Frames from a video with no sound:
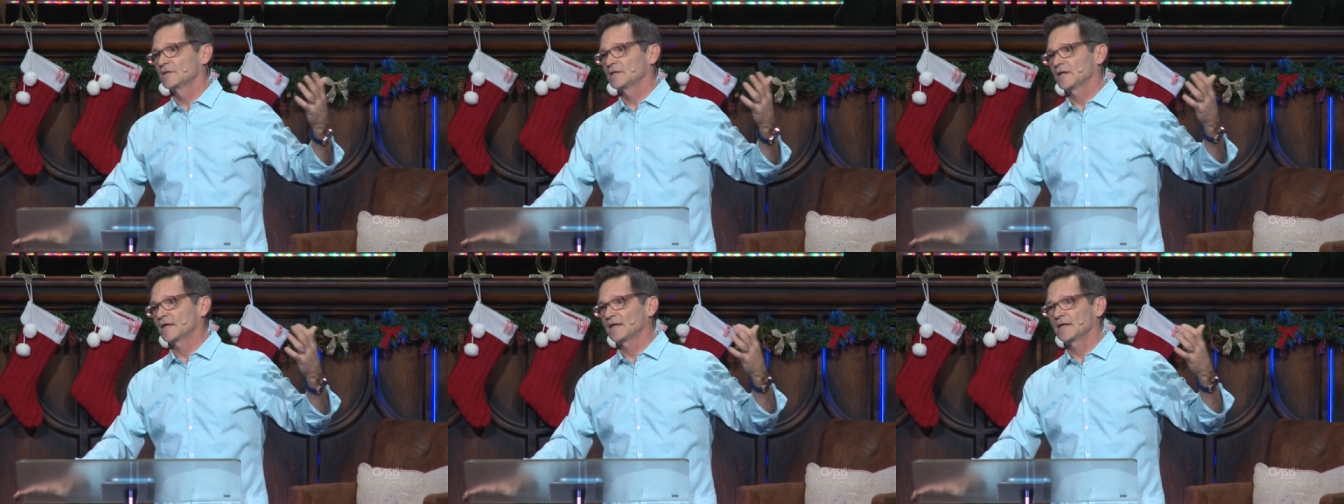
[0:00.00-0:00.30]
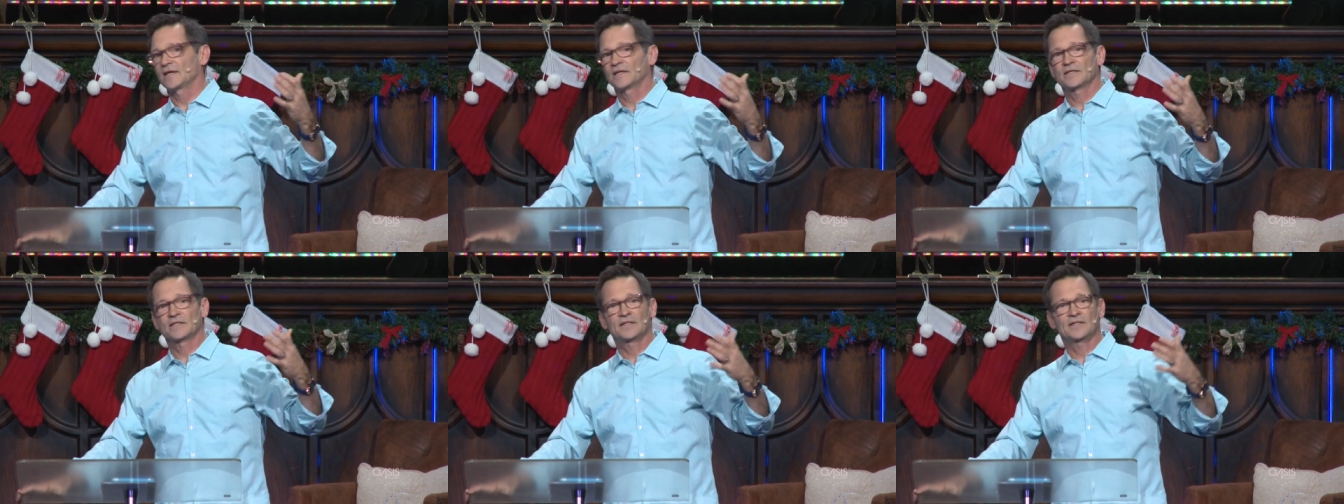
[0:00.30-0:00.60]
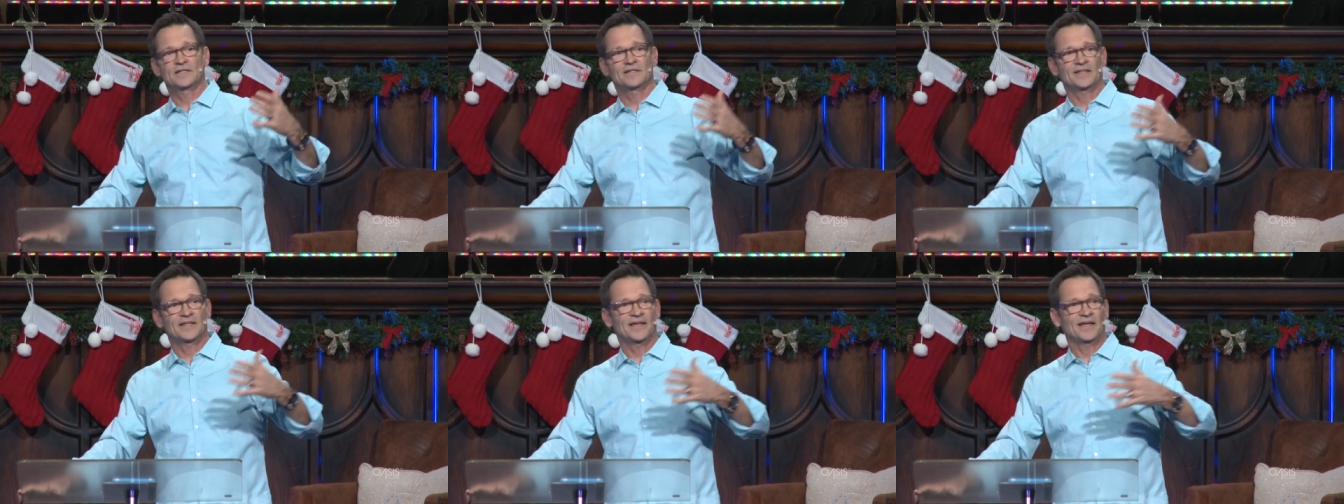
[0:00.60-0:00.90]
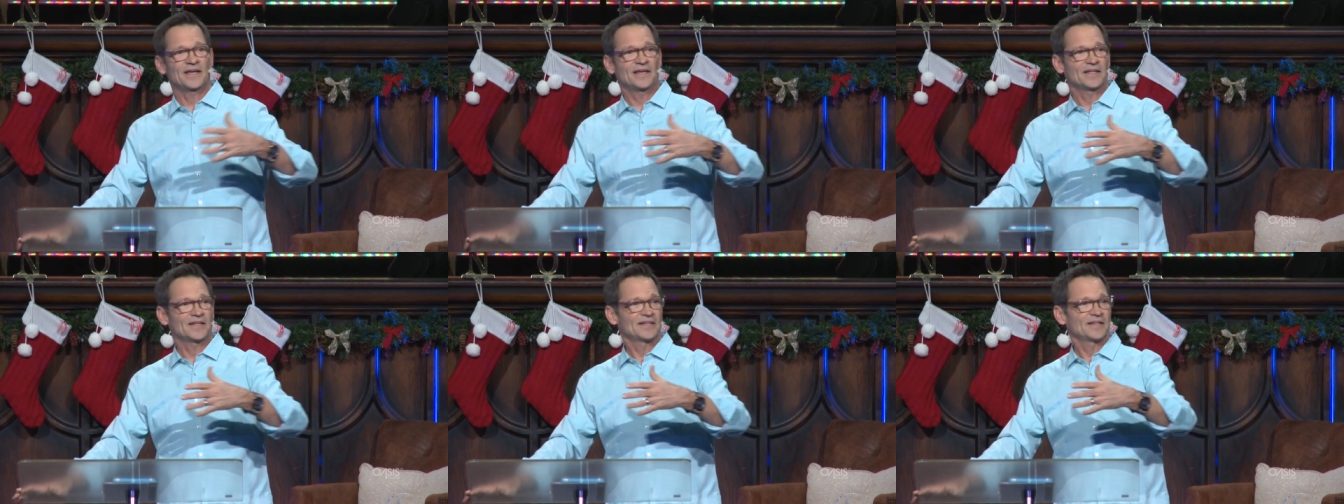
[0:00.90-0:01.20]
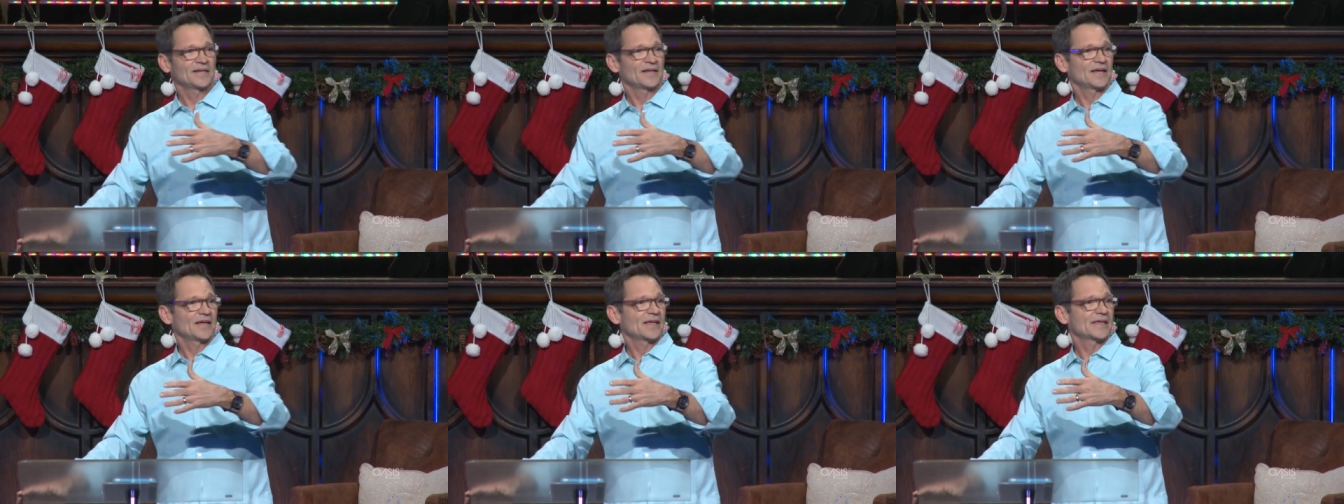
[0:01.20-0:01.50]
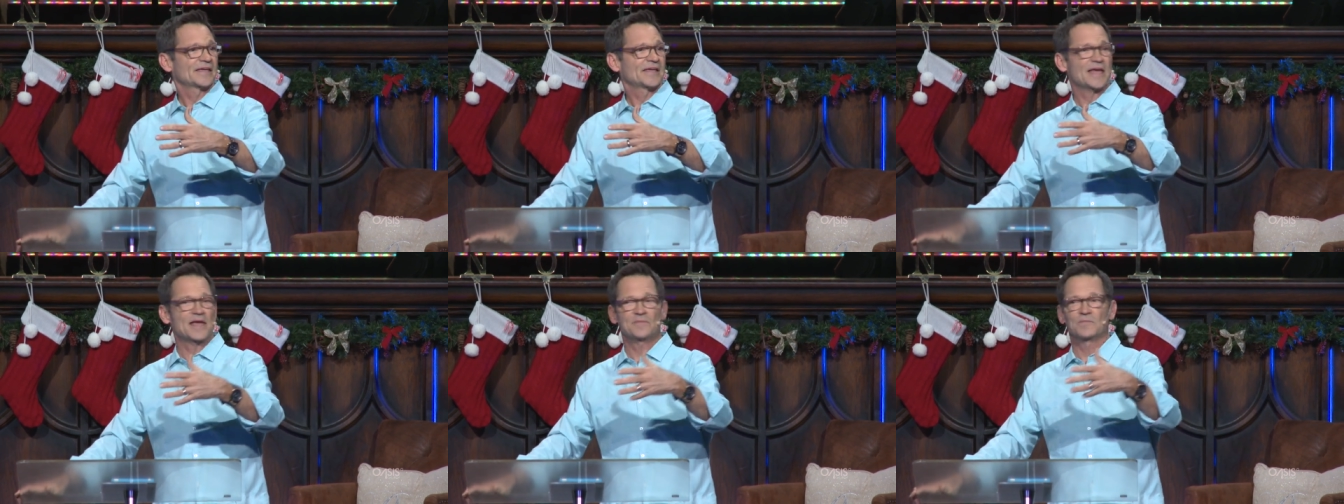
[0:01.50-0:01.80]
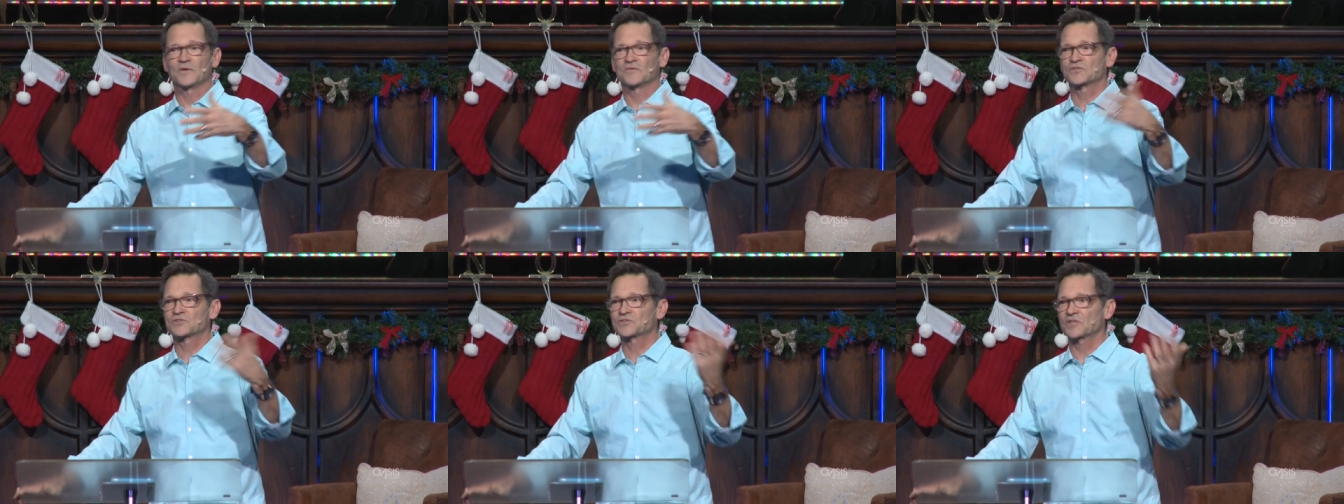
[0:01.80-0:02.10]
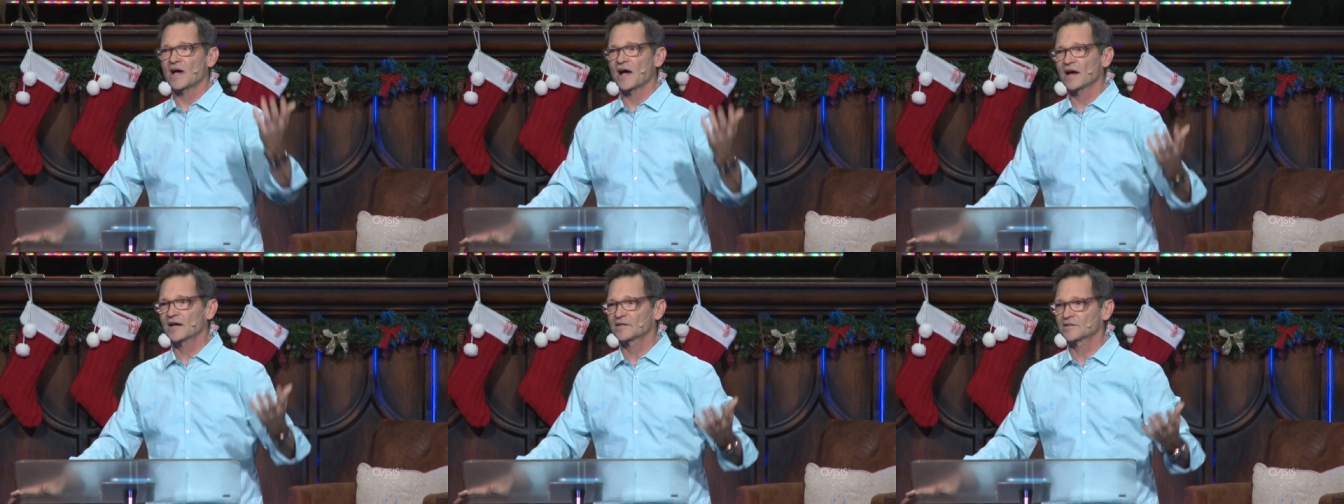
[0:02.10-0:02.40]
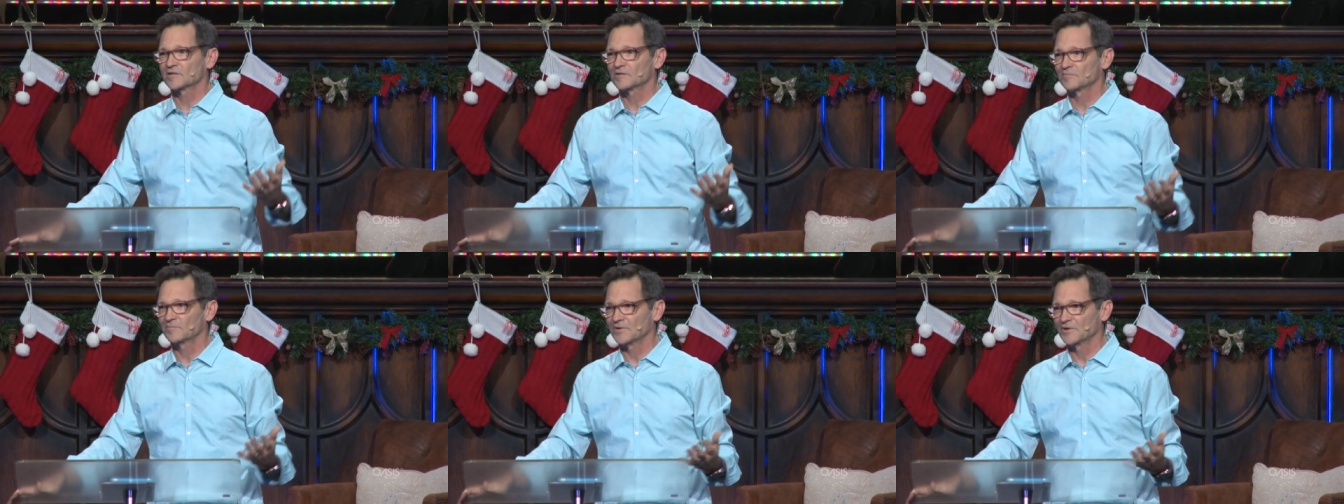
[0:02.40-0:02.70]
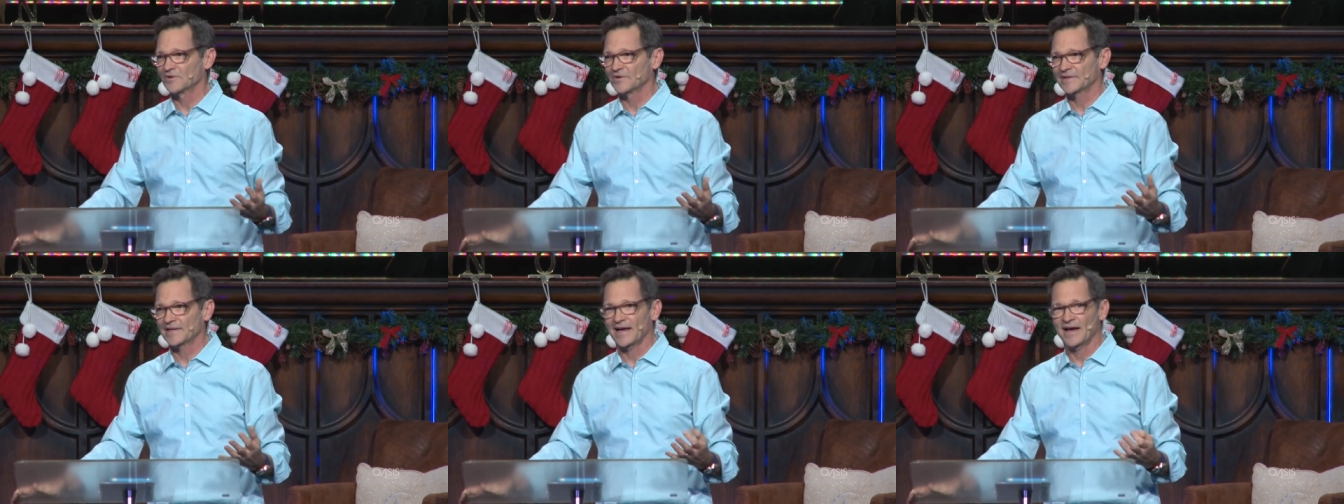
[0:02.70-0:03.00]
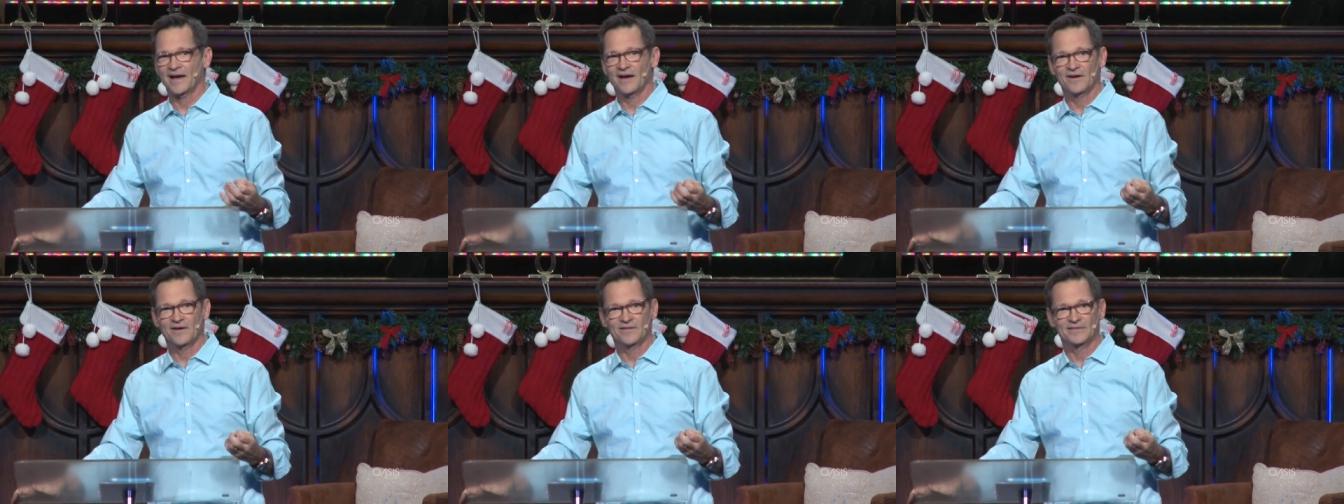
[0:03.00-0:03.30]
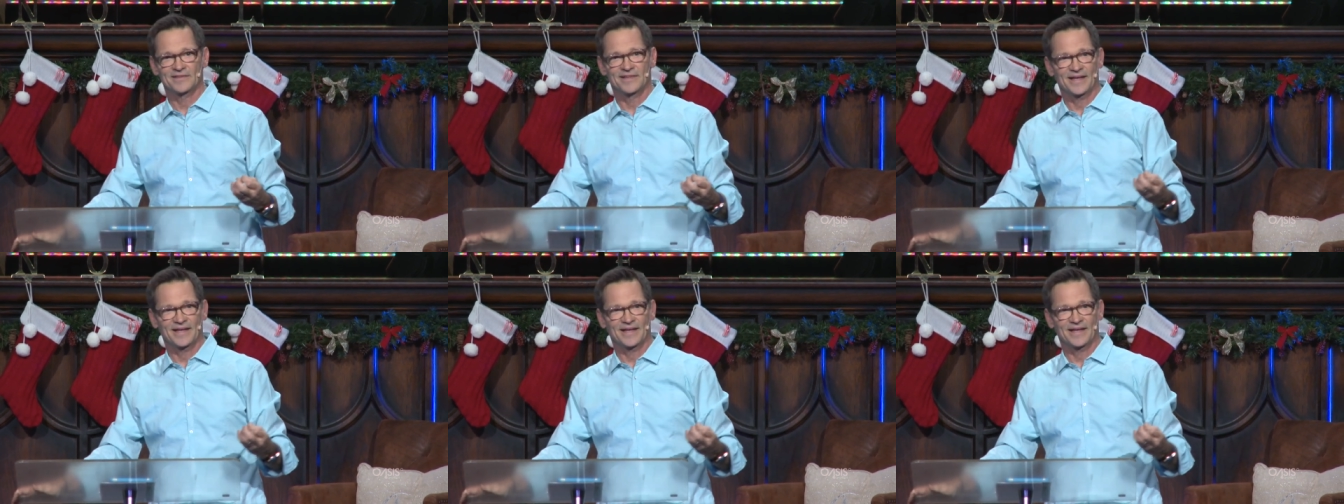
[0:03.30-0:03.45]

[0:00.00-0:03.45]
and they, they, a game of soccer broke out.